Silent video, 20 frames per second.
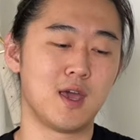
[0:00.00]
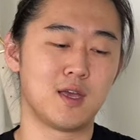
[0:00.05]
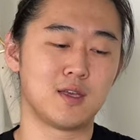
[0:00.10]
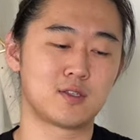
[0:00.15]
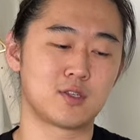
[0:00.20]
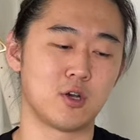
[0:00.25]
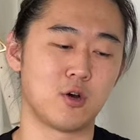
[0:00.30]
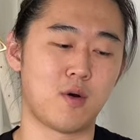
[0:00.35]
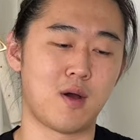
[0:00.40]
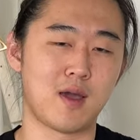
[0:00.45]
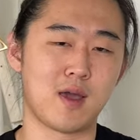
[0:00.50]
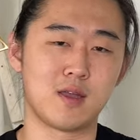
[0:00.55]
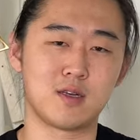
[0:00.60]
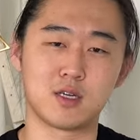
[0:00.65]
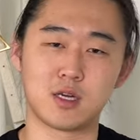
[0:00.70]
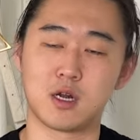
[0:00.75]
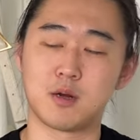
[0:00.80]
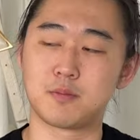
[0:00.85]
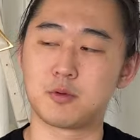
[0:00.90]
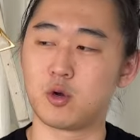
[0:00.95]
So I
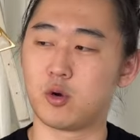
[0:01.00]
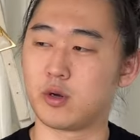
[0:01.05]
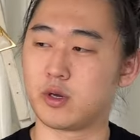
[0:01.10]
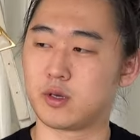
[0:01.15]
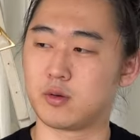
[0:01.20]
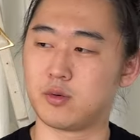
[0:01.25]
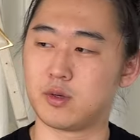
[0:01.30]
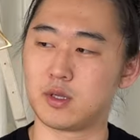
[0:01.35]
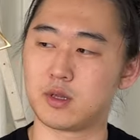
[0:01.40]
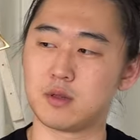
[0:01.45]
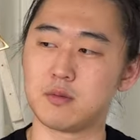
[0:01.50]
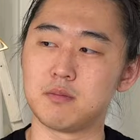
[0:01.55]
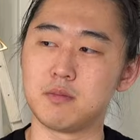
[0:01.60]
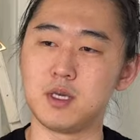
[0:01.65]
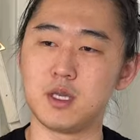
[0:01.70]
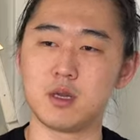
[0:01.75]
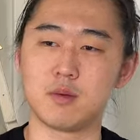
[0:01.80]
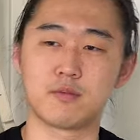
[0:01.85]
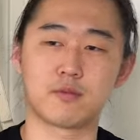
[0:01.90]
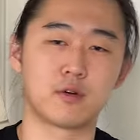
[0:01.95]
ended up going with a
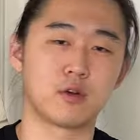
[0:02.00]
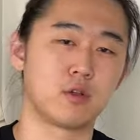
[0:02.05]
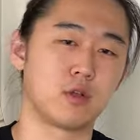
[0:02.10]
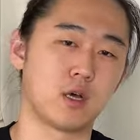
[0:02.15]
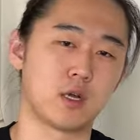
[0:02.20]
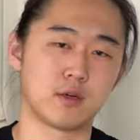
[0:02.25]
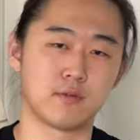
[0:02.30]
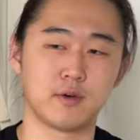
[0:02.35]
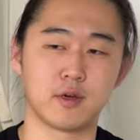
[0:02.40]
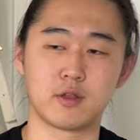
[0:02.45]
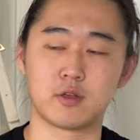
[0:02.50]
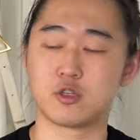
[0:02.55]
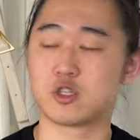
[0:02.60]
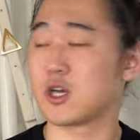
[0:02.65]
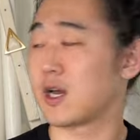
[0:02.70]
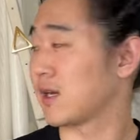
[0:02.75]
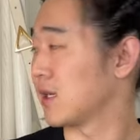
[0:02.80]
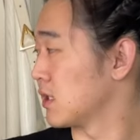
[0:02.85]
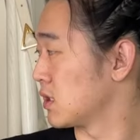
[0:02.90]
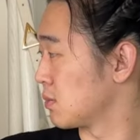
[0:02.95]
medium for a lot of other
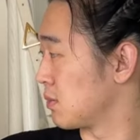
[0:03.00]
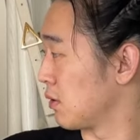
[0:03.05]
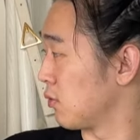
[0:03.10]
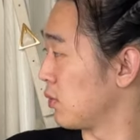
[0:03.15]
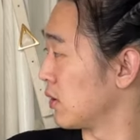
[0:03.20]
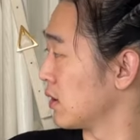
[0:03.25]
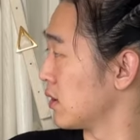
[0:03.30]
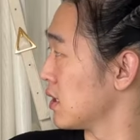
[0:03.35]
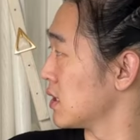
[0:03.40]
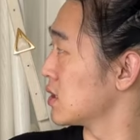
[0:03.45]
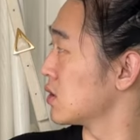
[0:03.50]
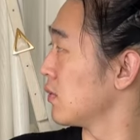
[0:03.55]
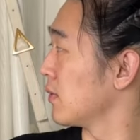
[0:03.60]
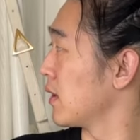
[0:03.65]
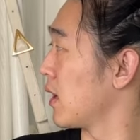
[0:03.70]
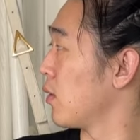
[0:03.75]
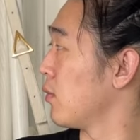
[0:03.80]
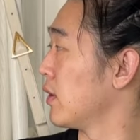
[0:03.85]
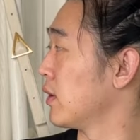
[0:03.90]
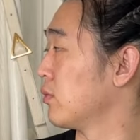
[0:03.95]
jackets, but with this one,
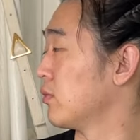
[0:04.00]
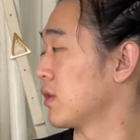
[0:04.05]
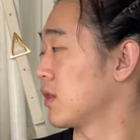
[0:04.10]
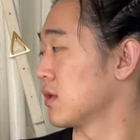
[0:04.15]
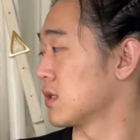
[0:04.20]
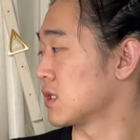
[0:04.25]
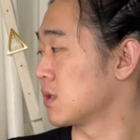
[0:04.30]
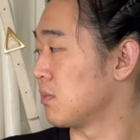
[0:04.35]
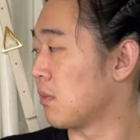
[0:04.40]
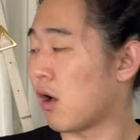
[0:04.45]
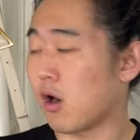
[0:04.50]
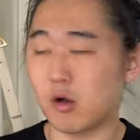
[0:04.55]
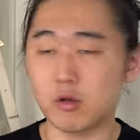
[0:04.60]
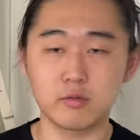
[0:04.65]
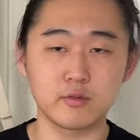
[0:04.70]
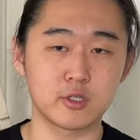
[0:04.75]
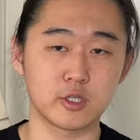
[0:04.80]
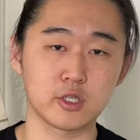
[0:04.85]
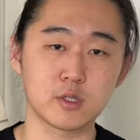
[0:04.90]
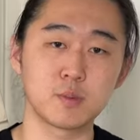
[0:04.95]
I went with a small
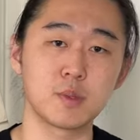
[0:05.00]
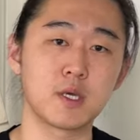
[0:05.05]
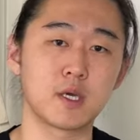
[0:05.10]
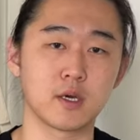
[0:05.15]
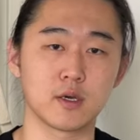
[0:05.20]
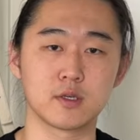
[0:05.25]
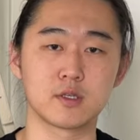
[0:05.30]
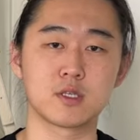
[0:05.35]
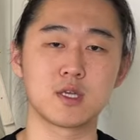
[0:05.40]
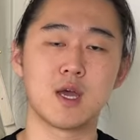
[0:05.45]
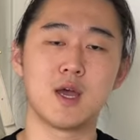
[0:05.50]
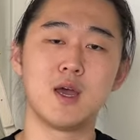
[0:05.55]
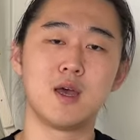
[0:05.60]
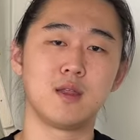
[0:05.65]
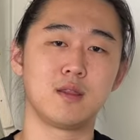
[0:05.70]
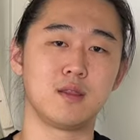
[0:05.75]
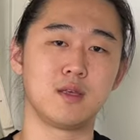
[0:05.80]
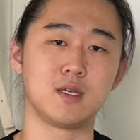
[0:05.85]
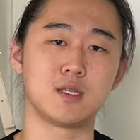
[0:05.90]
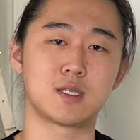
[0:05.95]
just because
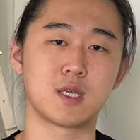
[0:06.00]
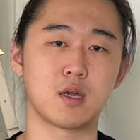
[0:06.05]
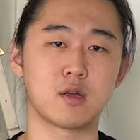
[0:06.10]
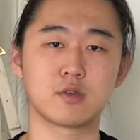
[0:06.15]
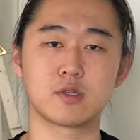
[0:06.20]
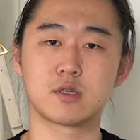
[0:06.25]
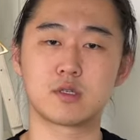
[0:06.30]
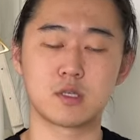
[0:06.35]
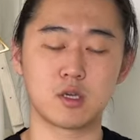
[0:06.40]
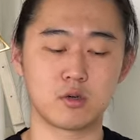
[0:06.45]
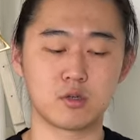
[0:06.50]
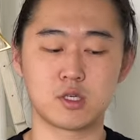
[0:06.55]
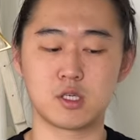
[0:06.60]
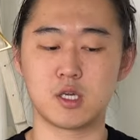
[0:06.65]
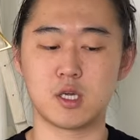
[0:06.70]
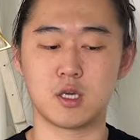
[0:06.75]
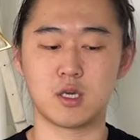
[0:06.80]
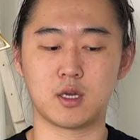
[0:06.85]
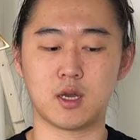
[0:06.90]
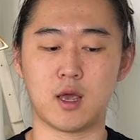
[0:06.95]
the sales
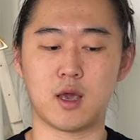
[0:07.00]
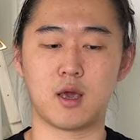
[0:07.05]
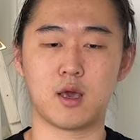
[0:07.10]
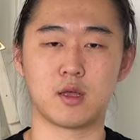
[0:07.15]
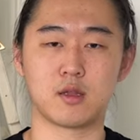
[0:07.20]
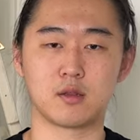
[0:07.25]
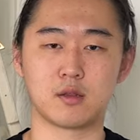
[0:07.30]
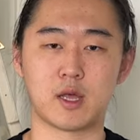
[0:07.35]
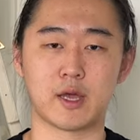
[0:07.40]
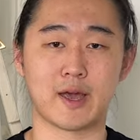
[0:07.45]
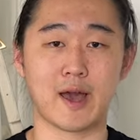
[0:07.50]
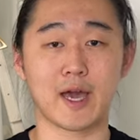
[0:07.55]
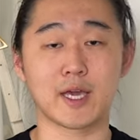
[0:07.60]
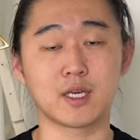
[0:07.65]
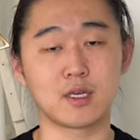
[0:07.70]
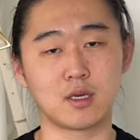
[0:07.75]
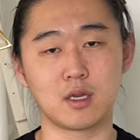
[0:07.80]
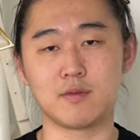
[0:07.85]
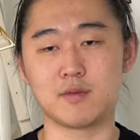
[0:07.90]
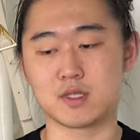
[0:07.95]
associate, and like I
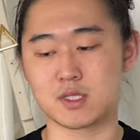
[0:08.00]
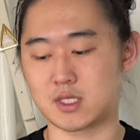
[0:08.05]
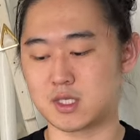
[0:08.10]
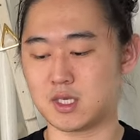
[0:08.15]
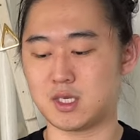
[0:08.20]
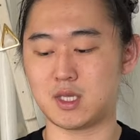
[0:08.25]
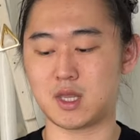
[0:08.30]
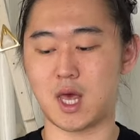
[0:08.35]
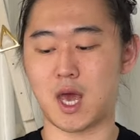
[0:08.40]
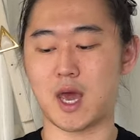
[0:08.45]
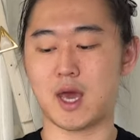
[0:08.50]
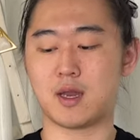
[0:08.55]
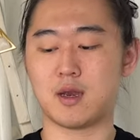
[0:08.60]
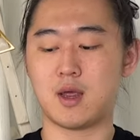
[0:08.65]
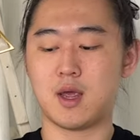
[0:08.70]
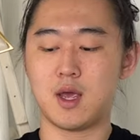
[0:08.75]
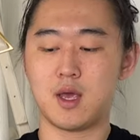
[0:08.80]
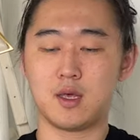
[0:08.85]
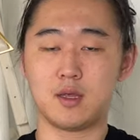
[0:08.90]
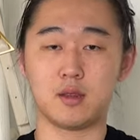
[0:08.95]
could even see that
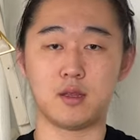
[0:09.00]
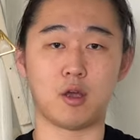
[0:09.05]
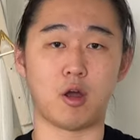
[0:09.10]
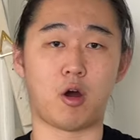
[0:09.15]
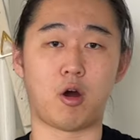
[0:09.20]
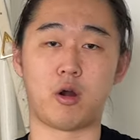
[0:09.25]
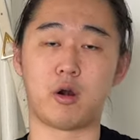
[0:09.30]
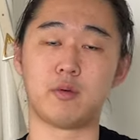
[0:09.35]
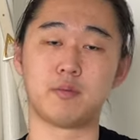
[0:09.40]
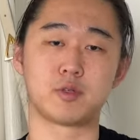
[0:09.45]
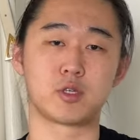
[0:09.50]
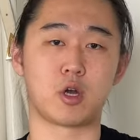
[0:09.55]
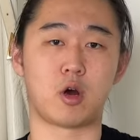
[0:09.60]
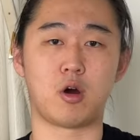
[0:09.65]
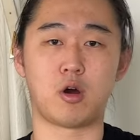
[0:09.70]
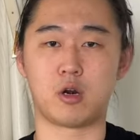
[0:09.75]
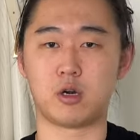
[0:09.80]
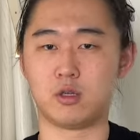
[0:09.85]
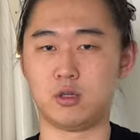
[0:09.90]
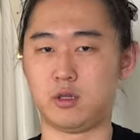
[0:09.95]
the arms
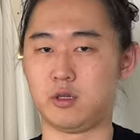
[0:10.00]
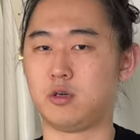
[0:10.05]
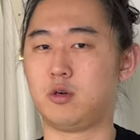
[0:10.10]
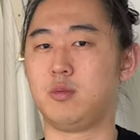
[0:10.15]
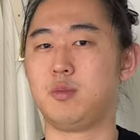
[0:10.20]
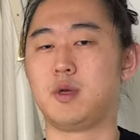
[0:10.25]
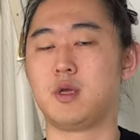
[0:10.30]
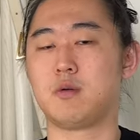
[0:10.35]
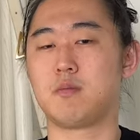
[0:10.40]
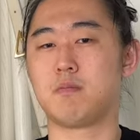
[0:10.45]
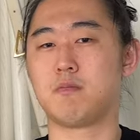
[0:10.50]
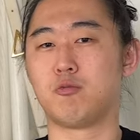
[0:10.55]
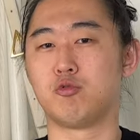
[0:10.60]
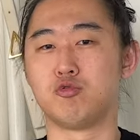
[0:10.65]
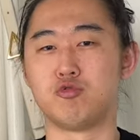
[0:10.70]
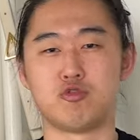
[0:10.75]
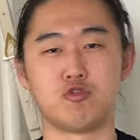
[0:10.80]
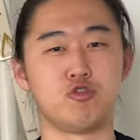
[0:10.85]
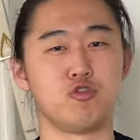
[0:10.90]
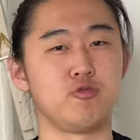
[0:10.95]
are a little bit
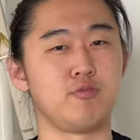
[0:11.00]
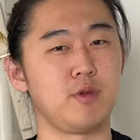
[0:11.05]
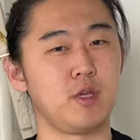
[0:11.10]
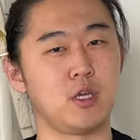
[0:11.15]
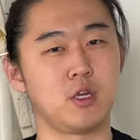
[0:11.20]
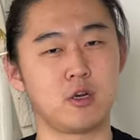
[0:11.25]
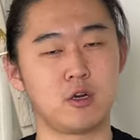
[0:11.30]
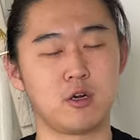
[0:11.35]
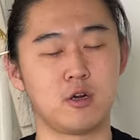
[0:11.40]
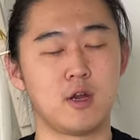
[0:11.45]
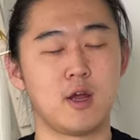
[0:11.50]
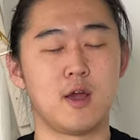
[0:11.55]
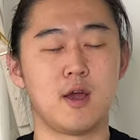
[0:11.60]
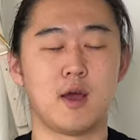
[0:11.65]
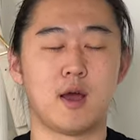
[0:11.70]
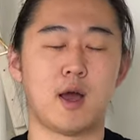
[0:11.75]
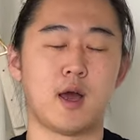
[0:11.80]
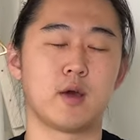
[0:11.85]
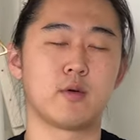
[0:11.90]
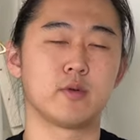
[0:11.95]
roomier,
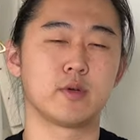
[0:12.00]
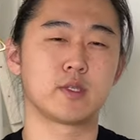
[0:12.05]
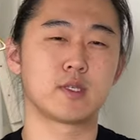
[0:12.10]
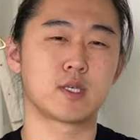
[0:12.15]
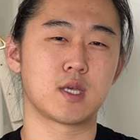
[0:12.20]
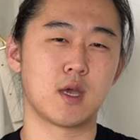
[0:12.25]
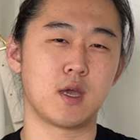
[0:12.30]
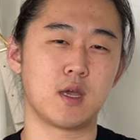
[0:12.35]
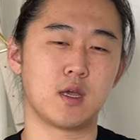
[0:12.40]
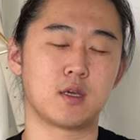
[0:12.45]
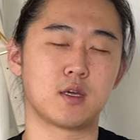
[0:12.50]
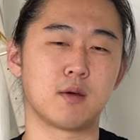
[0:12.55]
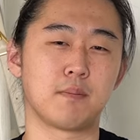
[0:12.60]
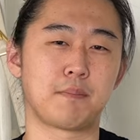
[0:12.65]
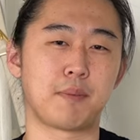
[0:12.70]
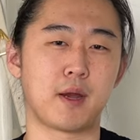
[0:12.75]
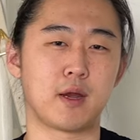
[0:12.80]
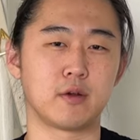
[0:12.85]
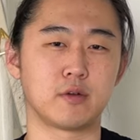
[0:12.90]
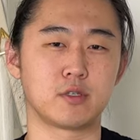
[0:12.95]
I would say,
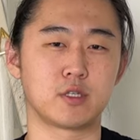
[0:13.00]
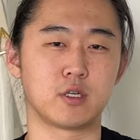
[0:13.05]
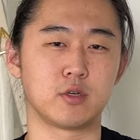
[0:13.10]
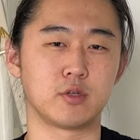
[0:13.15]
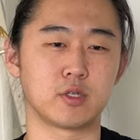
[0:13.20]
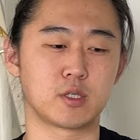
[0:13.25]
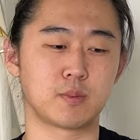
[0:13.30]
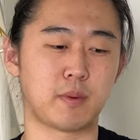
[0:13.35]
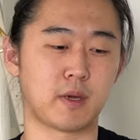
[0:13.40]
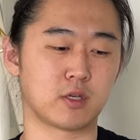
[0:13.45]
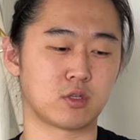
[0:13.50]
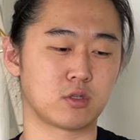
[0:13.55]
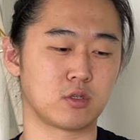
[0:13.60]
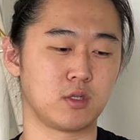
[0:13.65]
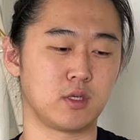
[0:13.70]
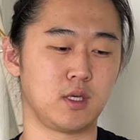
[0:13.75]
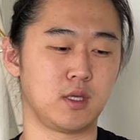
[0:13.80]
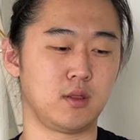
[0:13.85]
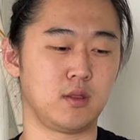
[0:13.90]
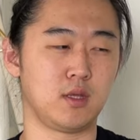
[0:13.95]
compared to
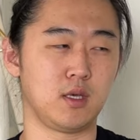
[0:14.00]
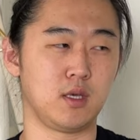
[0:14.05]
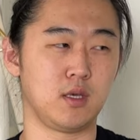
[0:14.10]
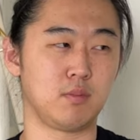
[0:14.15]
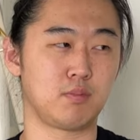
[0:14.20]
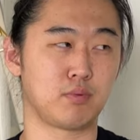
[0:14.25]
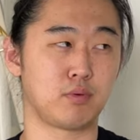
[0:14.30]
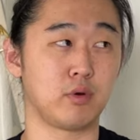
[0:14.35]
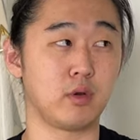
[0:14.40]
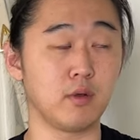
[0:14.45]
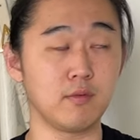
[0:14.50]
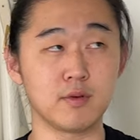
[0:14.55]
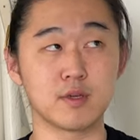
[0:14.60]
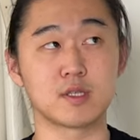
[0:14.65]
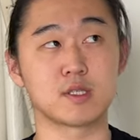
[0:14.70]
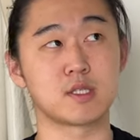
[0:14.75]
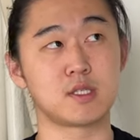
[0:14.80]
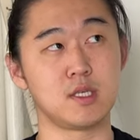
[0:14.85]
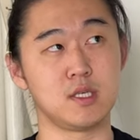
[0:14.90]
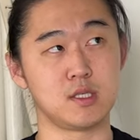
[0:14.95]
especially the
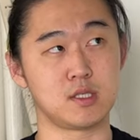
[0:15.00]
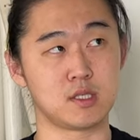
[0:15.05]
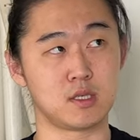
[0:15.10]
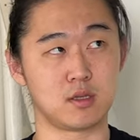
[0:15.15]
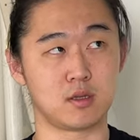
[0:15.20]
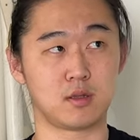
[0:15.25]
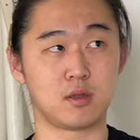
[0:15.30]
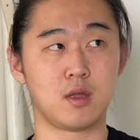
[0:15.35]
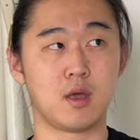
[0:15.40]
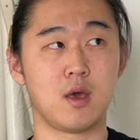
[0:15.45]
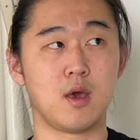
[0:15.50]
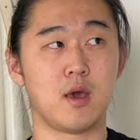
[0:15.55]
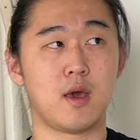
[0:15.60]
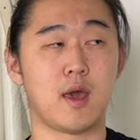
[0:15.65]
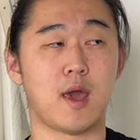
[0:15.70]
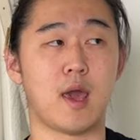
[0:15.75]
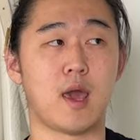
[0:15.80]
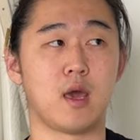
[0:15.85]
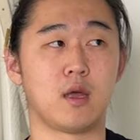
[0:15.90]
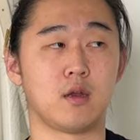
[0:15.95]
previous season
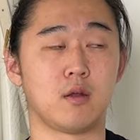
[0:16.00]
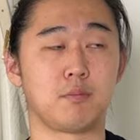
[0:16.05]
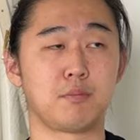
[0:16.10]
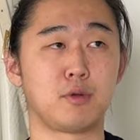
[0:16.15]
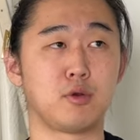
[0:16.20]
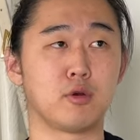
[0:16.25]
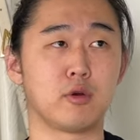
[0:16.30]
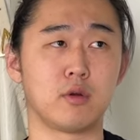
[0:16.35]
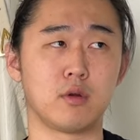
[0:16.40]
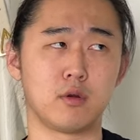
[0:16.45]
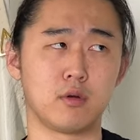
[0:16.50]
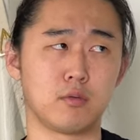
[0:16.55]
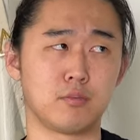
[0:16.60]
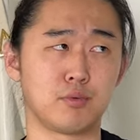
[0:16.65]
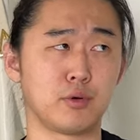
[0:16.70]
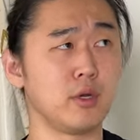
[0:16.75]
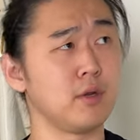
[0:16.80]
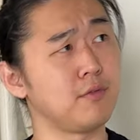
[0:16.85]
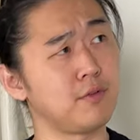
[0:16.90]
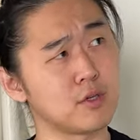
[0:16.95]
and a
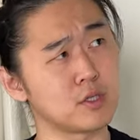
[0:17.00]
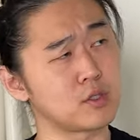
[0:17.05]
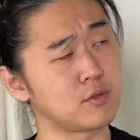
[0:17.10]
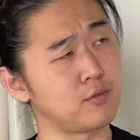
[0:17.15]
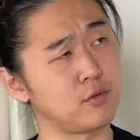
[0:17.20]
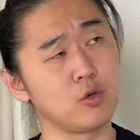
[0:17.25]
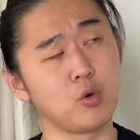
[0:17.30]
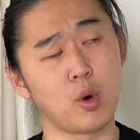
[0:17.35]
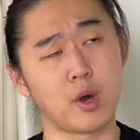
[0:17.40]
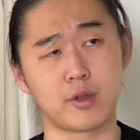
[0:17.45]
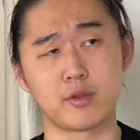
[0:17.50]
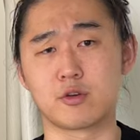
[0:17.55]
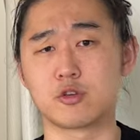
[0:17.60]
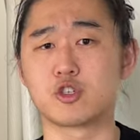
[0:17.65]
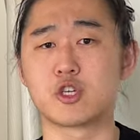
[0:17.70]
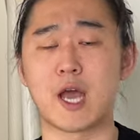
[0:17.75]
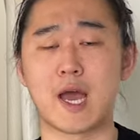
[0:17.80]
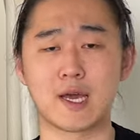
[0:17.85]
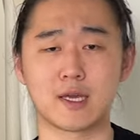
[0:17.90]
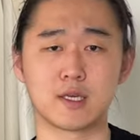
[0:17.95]
previous few other
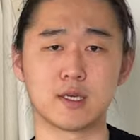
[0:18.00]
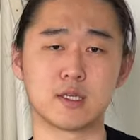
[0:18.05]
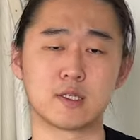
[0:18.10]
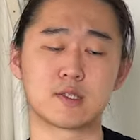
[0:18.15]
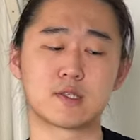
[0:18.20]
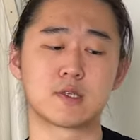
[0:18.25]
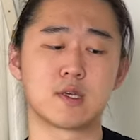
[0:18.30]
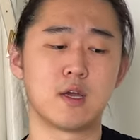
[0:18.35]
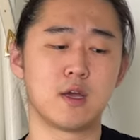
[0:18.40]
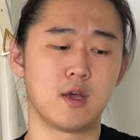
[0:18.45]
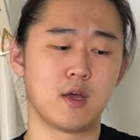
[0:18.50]
jackets.